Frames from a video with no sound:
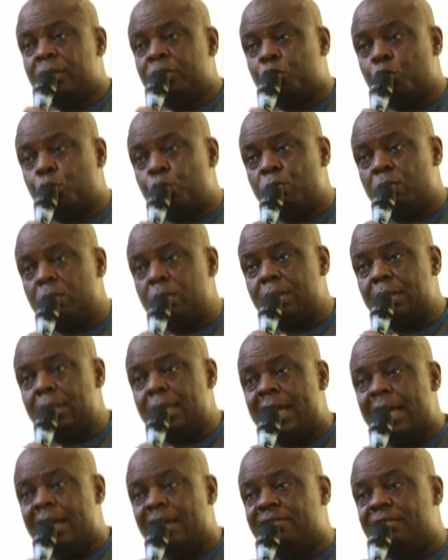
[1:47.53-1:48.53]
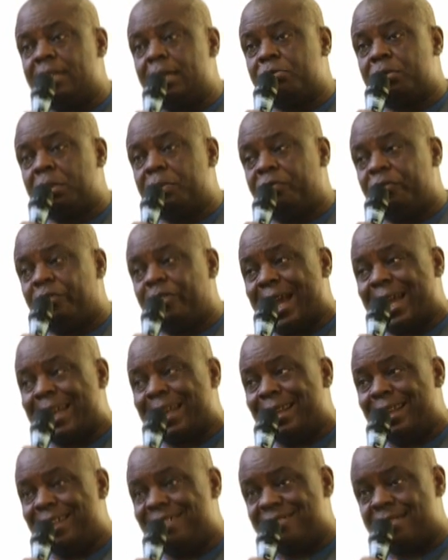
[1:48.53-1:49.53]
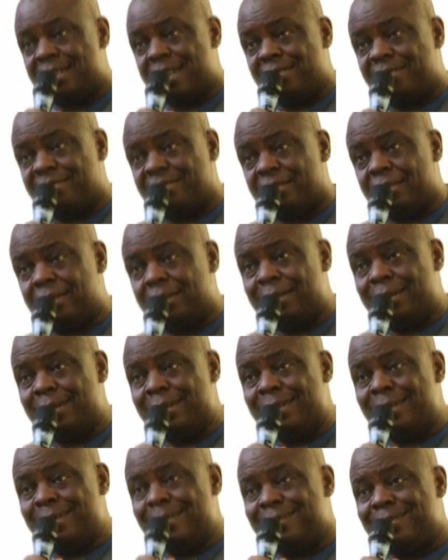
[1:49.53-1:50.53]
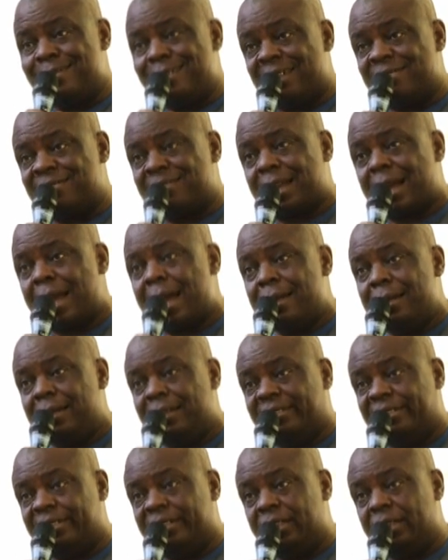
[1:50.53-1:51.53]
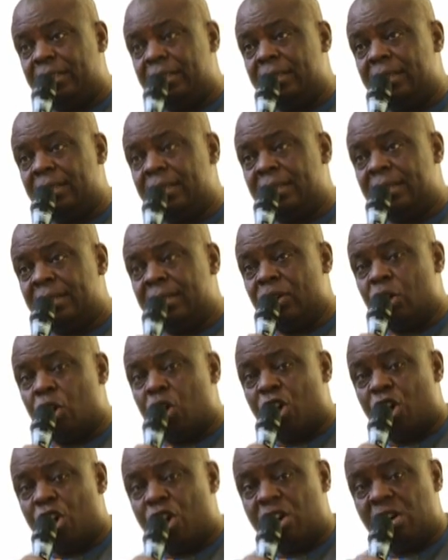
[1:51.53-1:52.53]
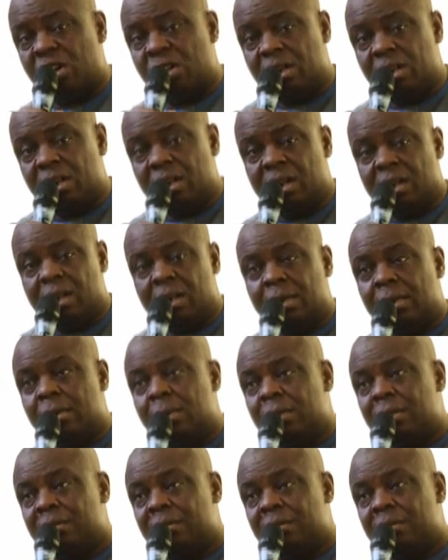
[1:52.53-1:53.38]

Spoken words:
through executive recklessness, rascality, or